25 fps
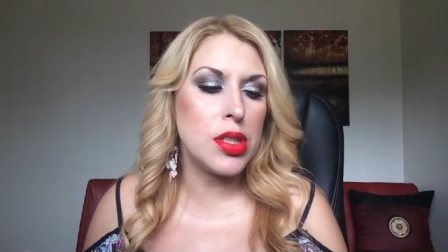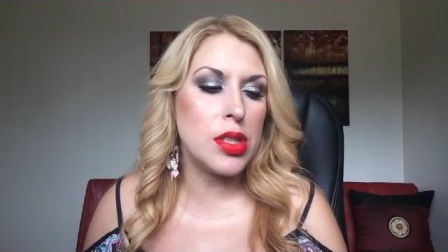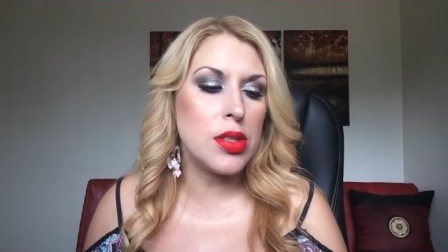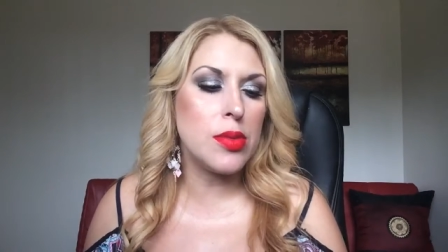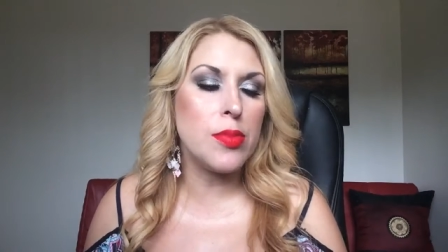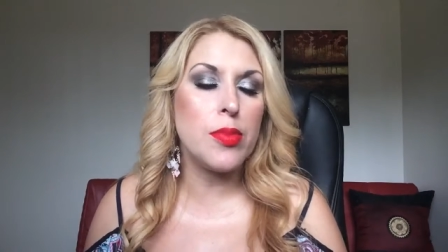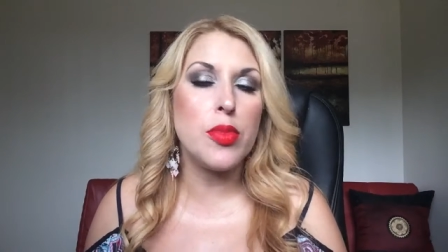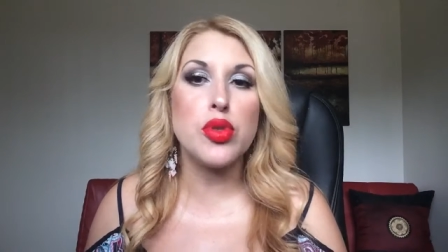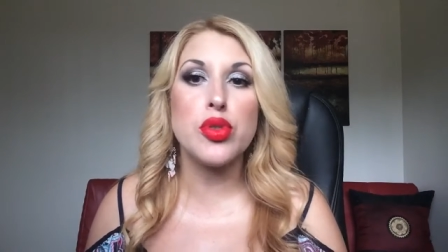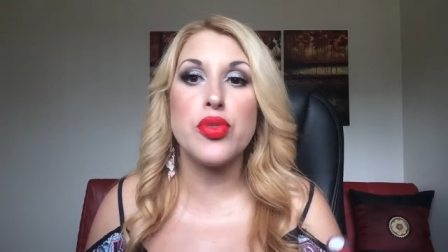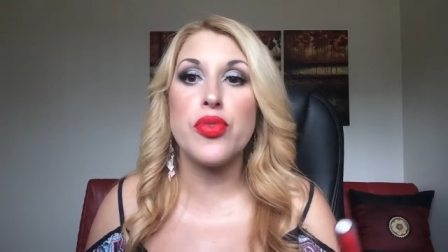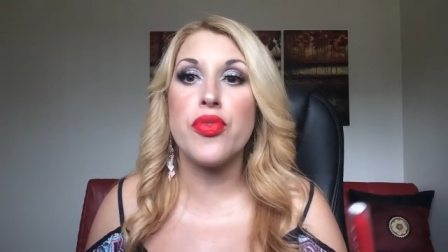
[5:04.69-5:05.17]
It's
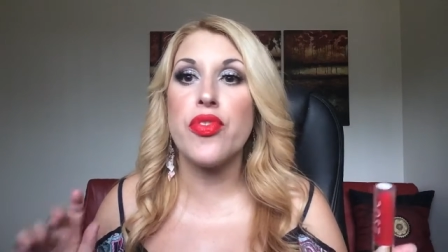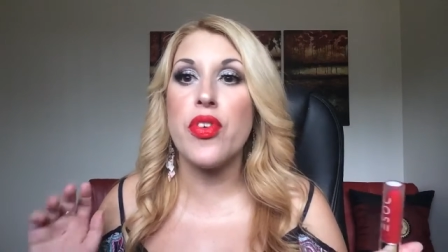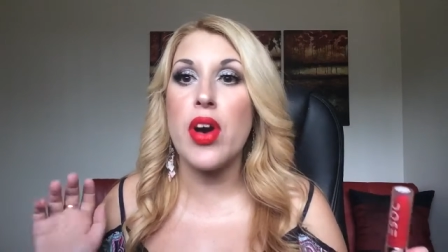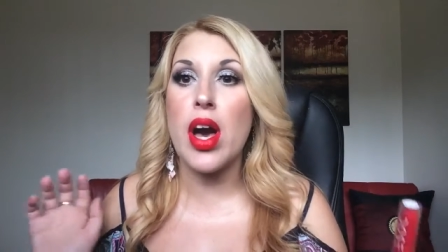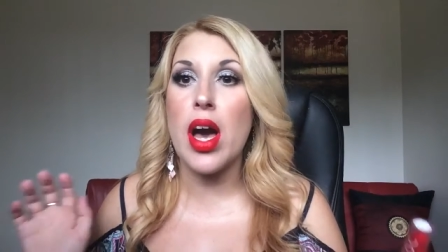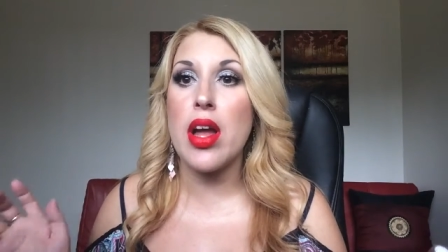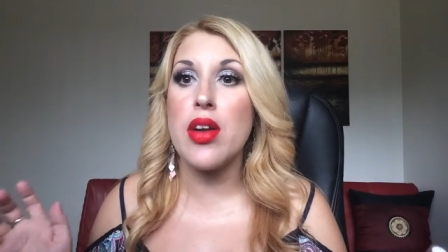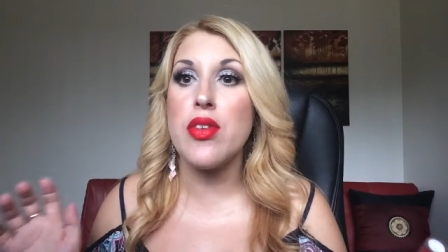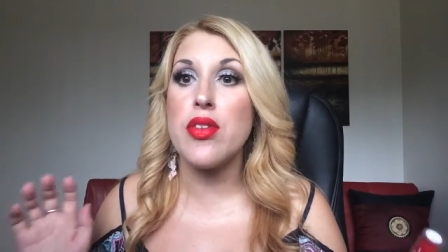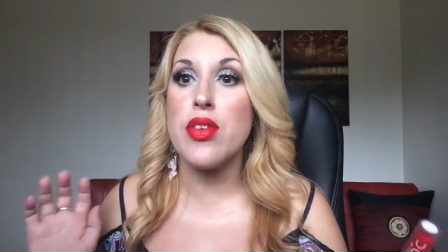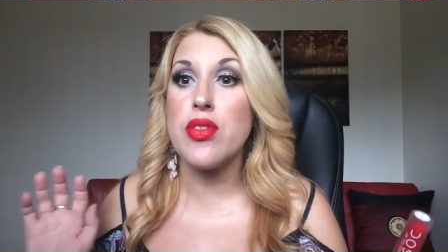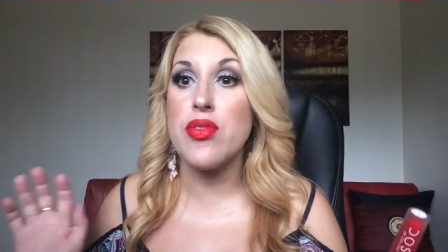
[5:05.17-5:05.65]
the most
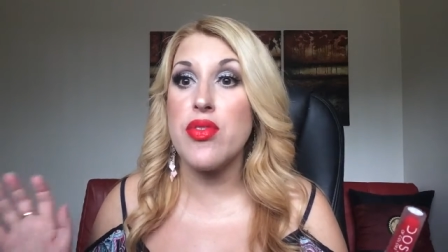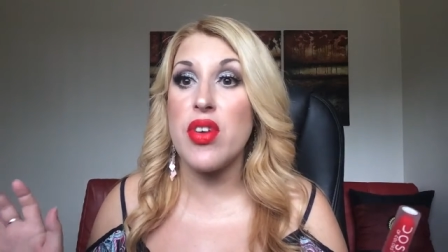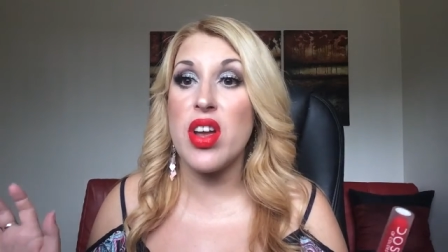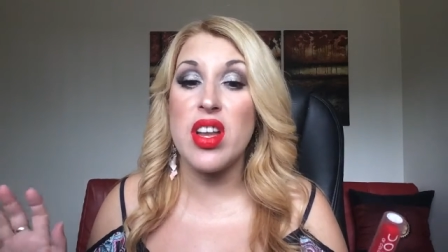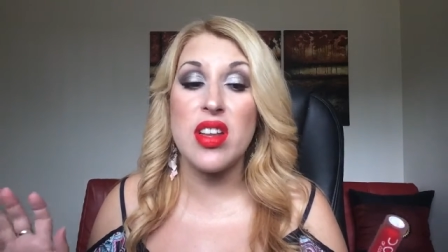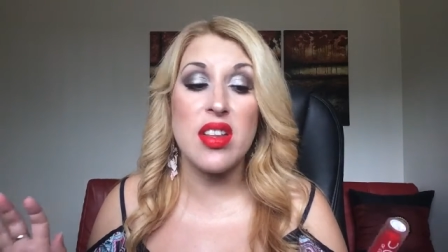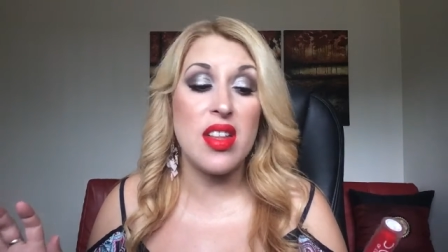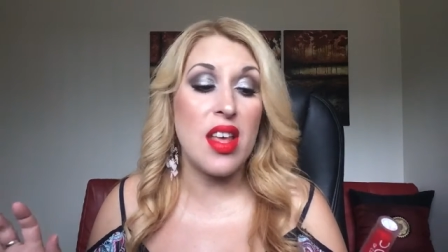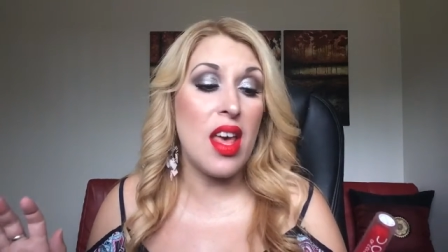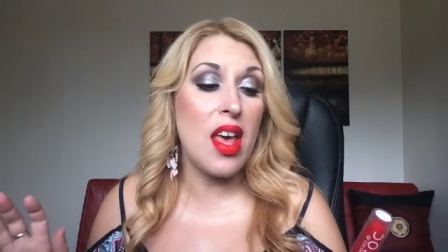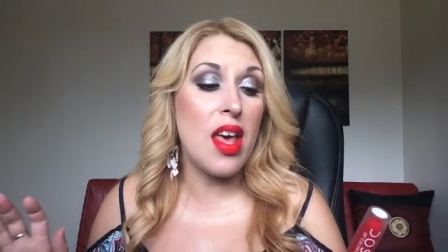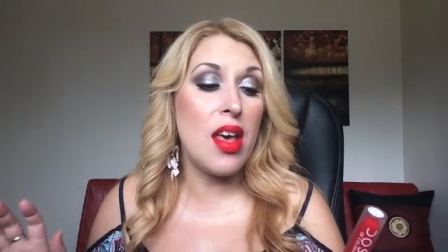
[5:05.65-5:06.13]
fiery
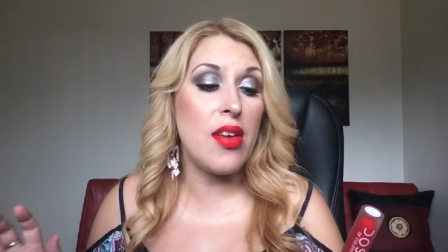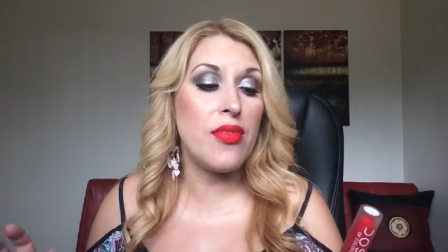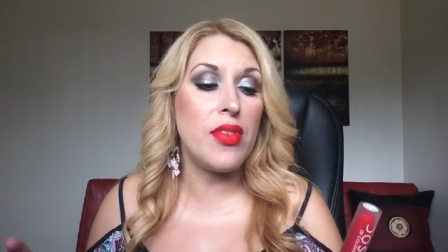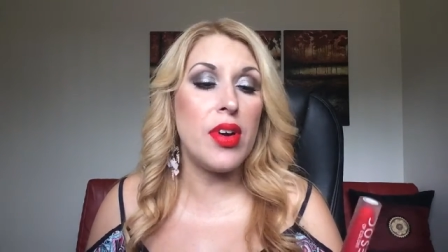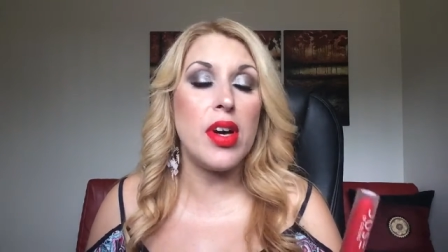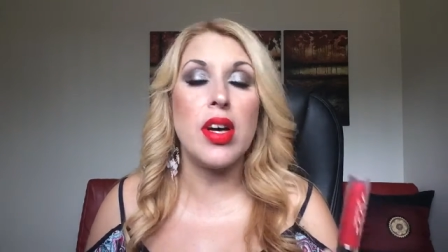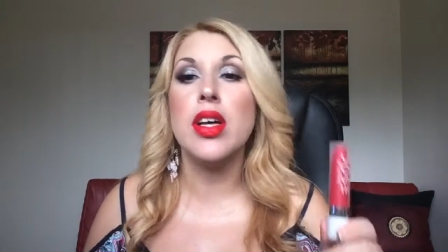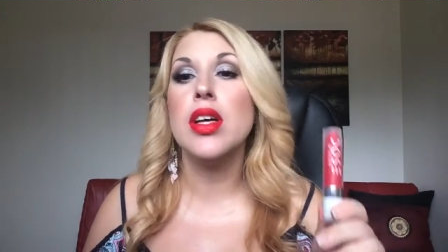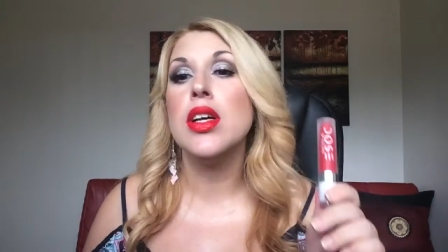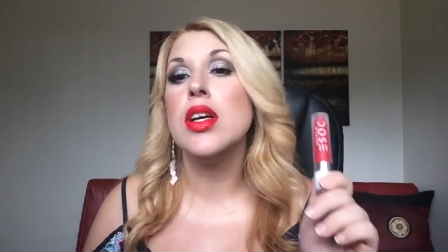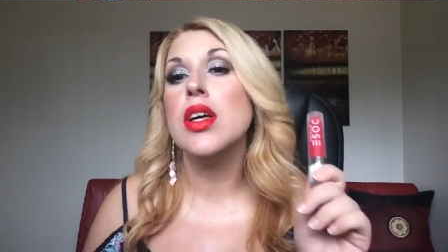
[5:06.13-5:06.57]
red ever.